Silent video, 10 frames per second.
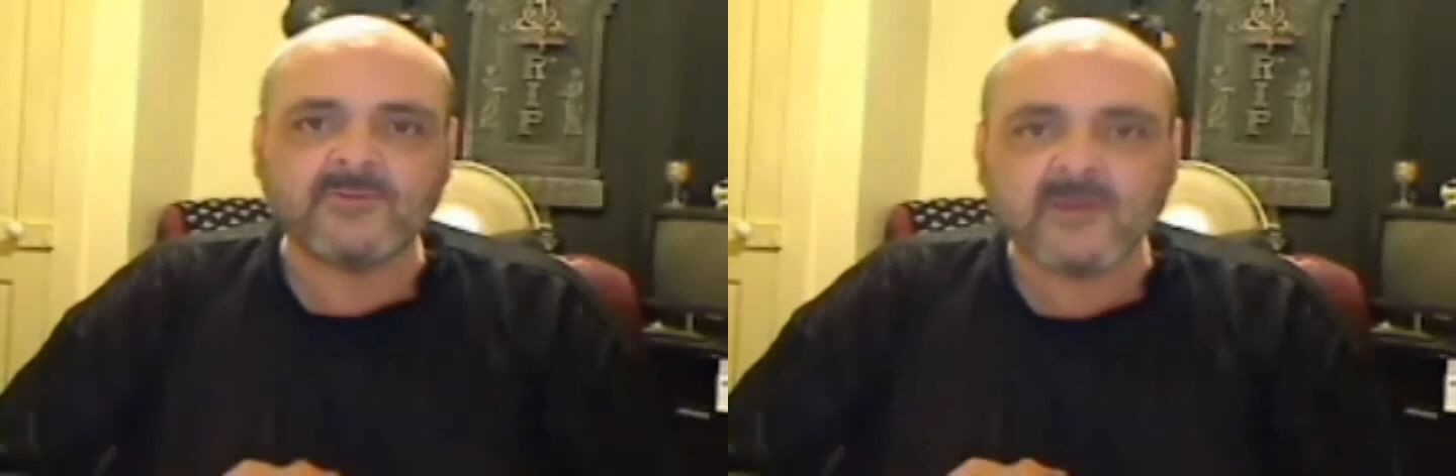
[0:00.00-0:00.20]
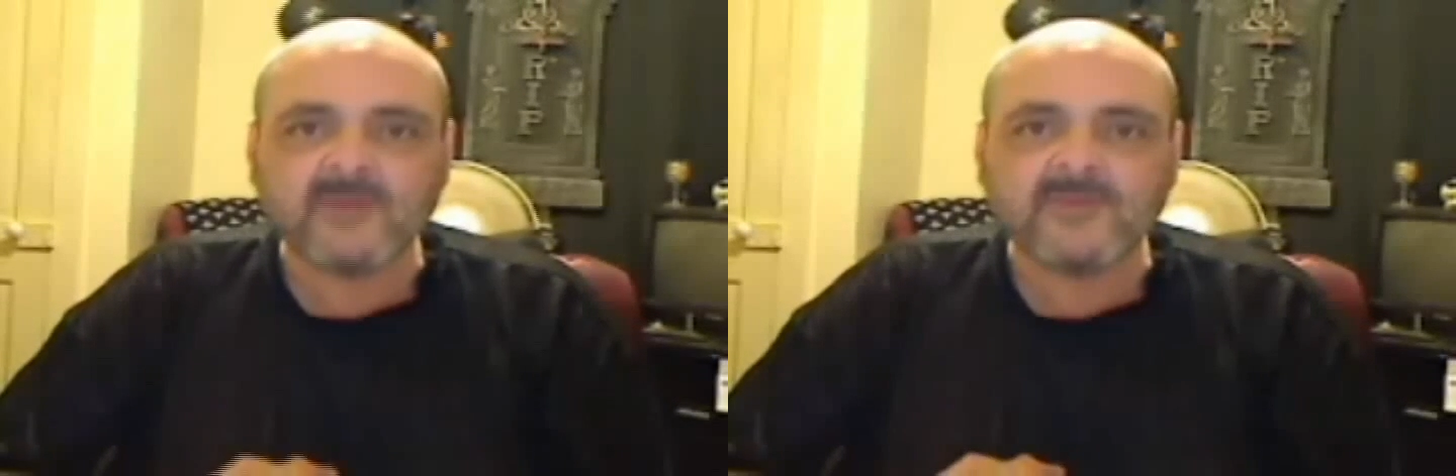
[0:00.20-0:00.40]

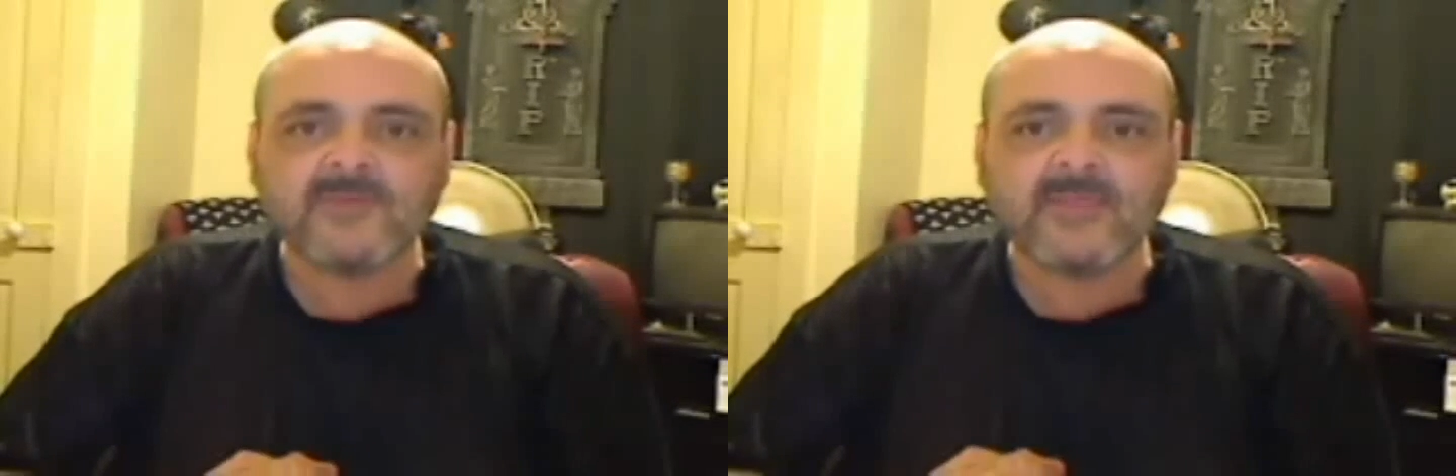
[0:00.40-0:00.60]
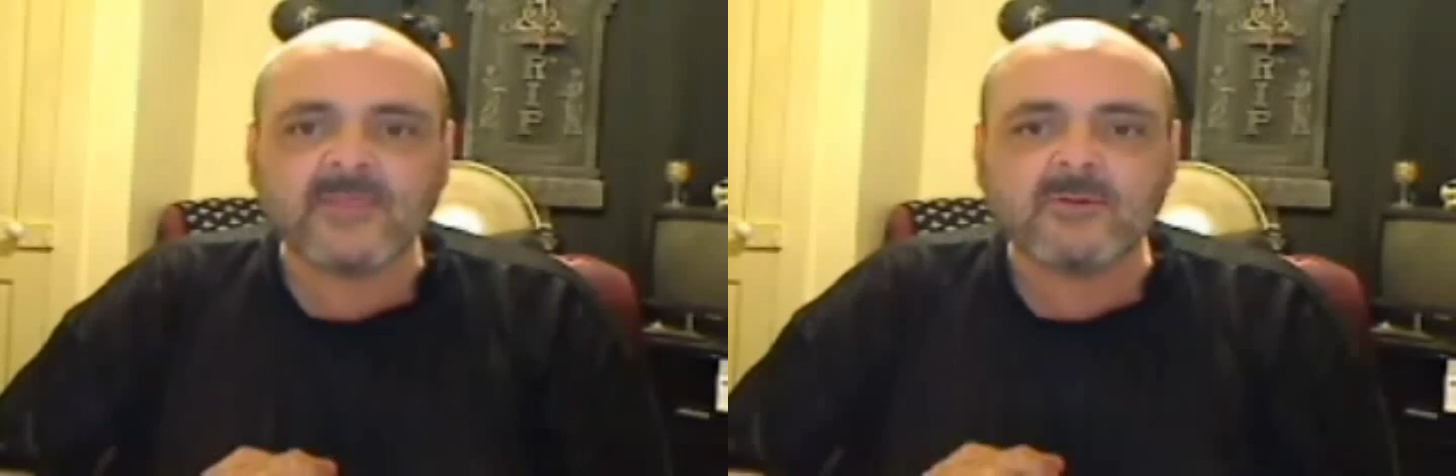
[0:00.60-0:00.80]
trying to
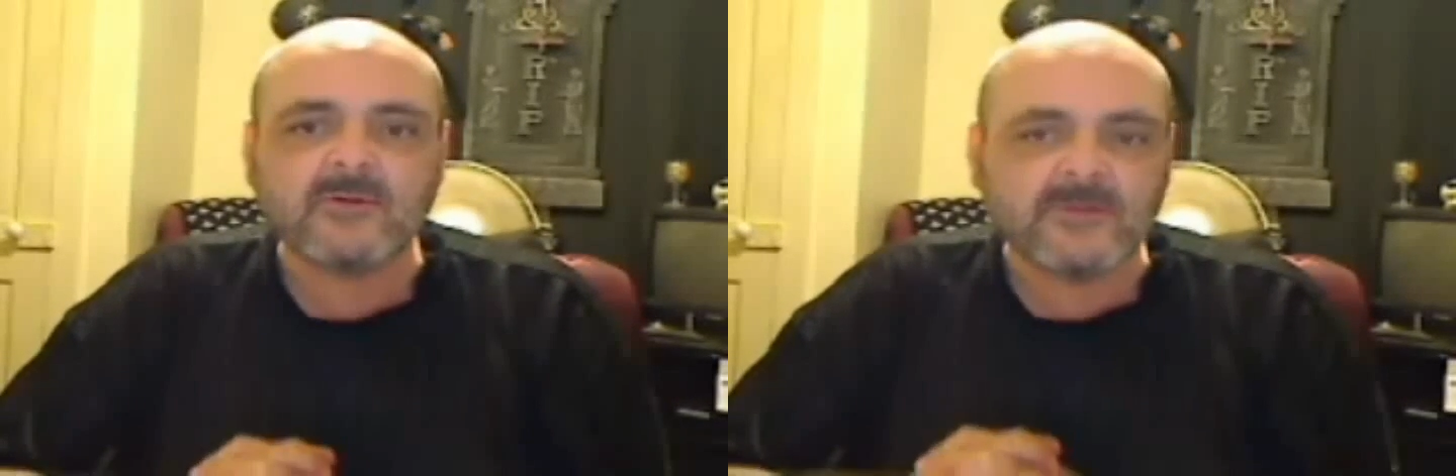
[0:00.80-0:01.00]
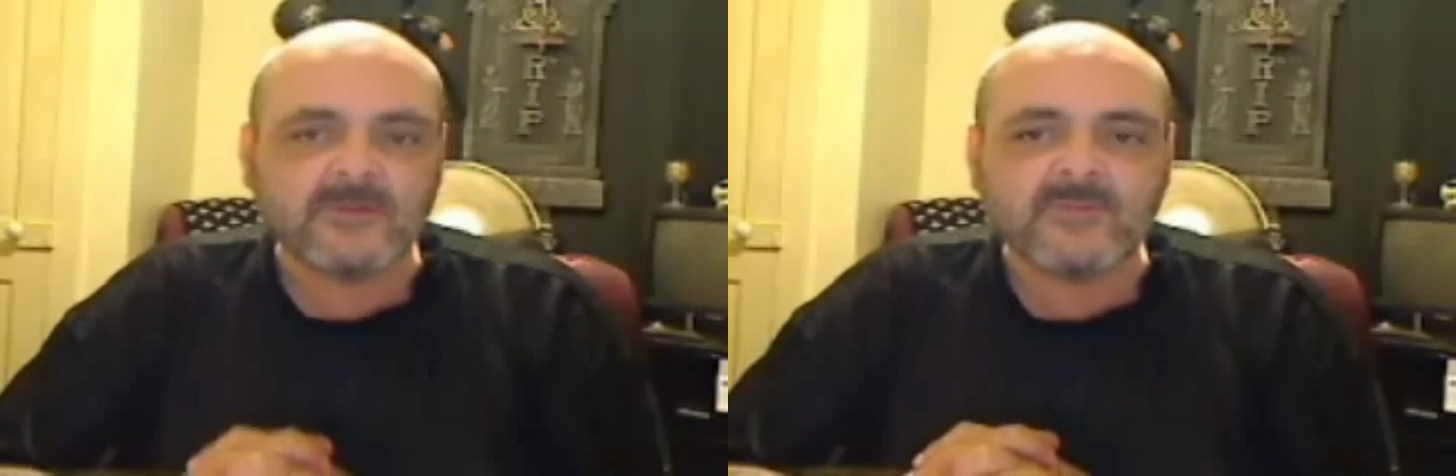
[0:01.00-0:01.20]
say they
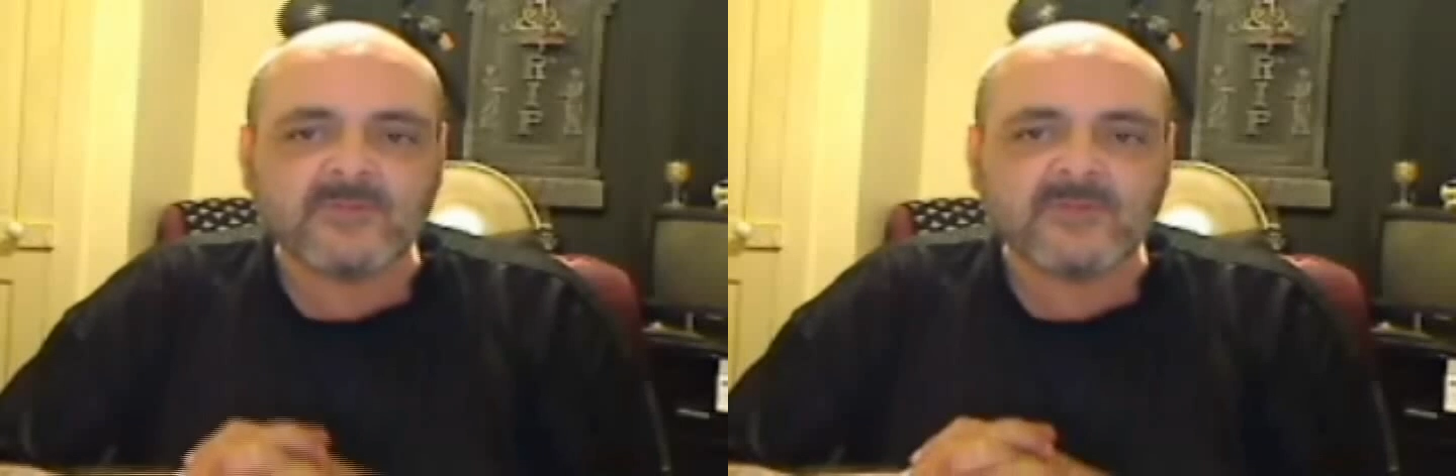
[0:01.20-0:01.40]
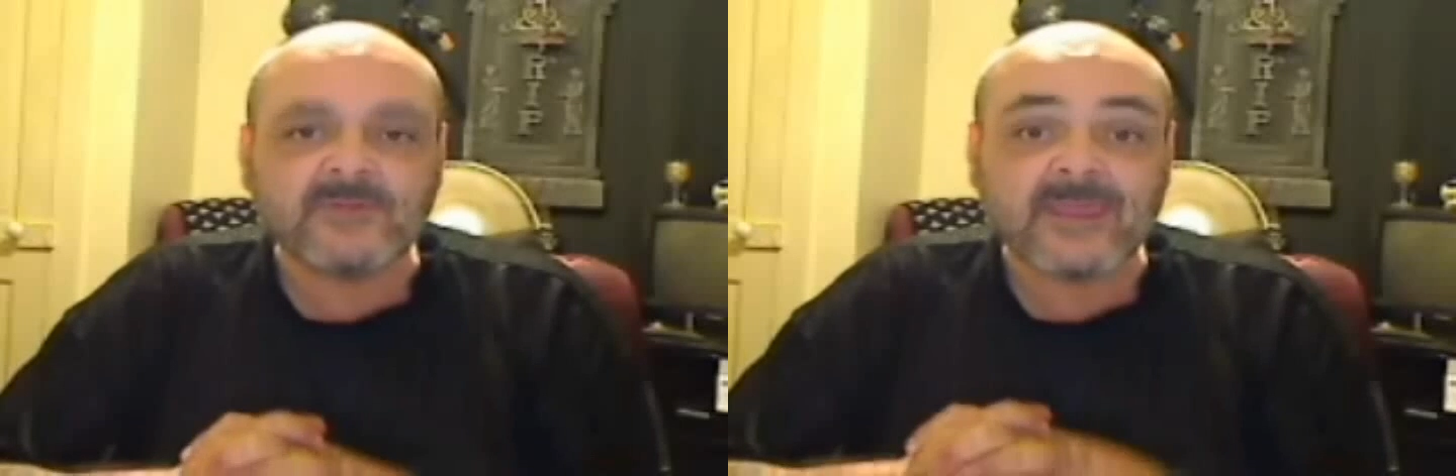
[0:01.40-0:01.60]
were an
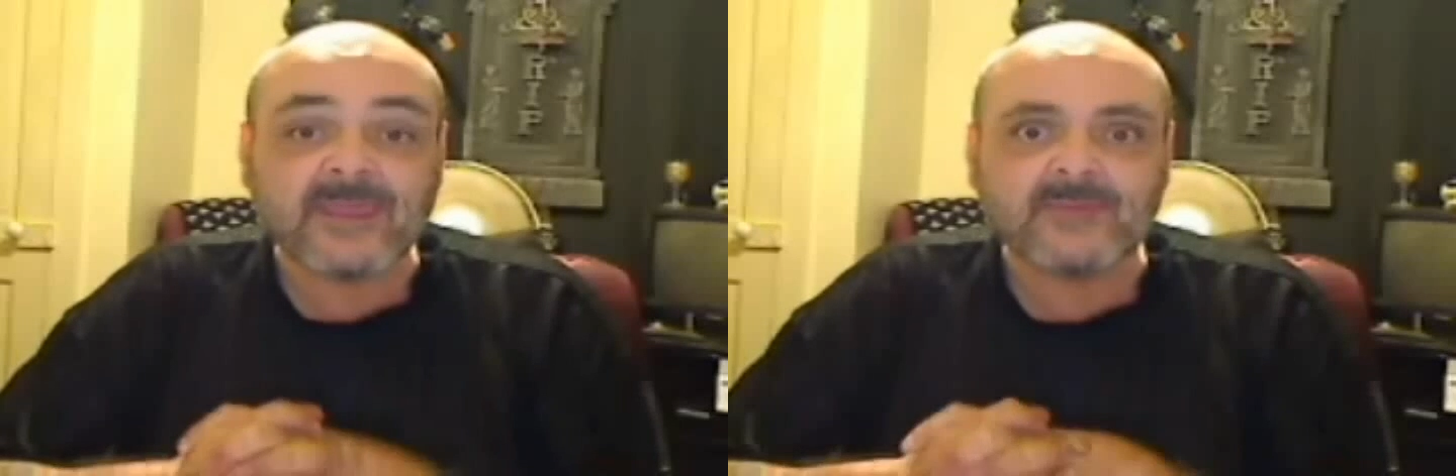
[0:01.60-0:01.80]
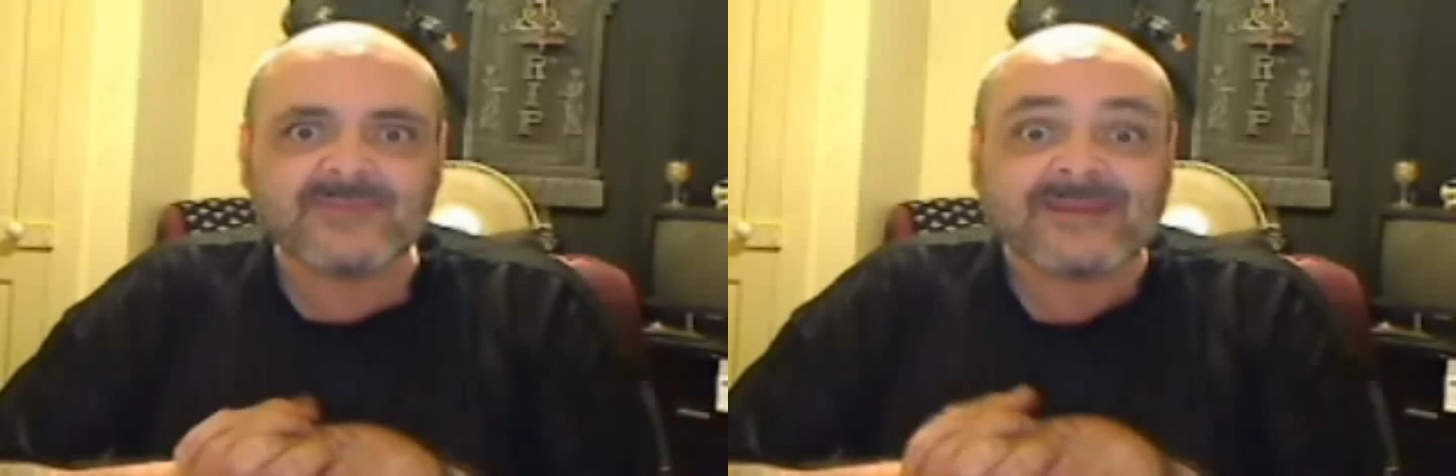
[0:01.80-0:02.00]

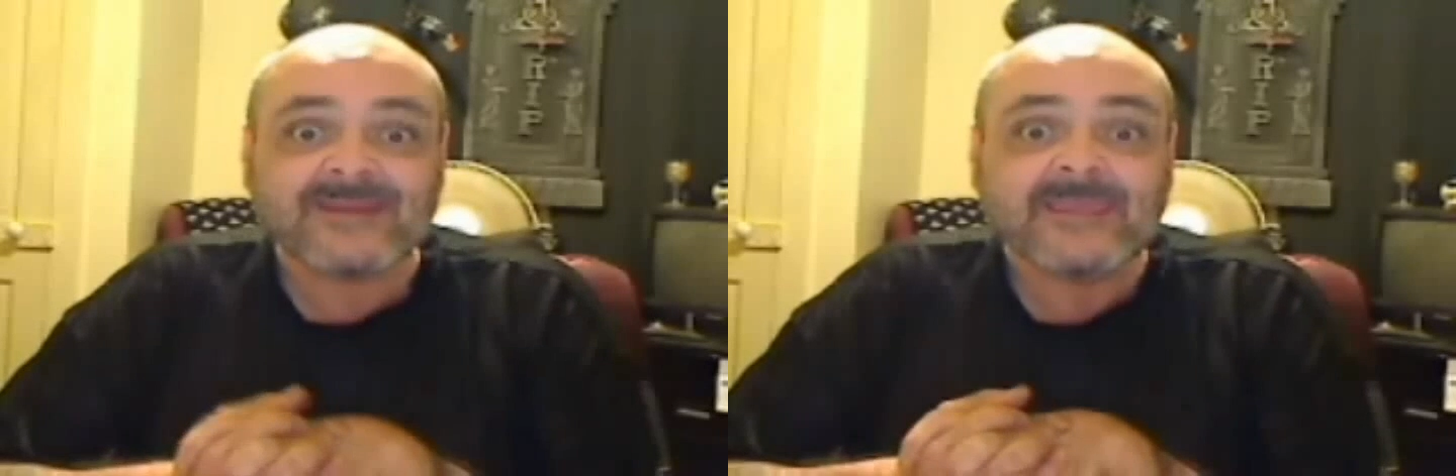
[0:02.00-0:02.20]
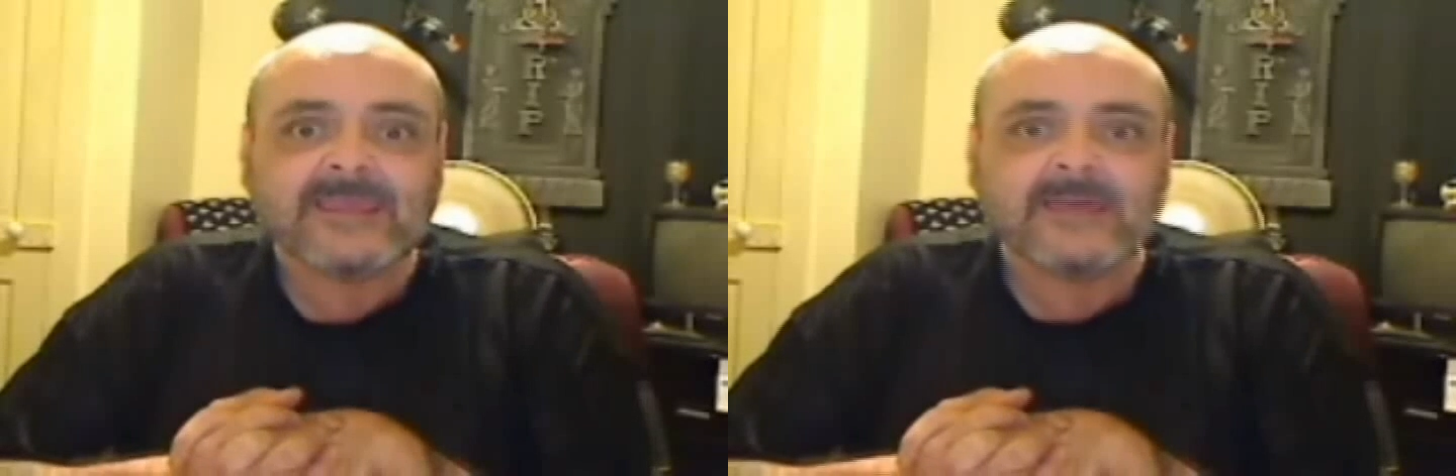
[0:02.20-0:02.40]
investigative
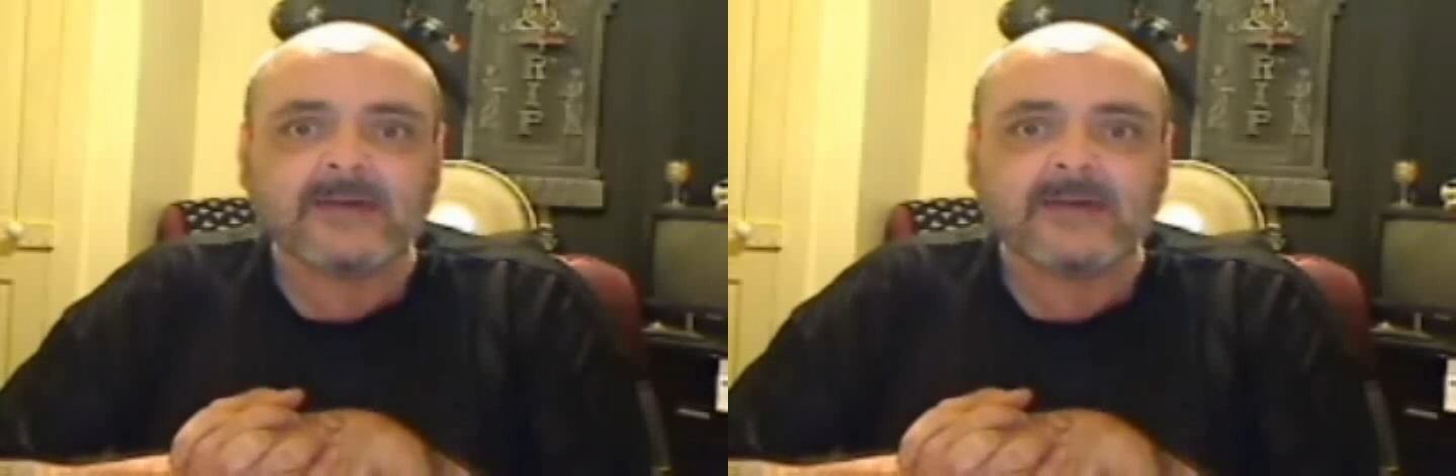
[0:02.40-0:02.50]
technique.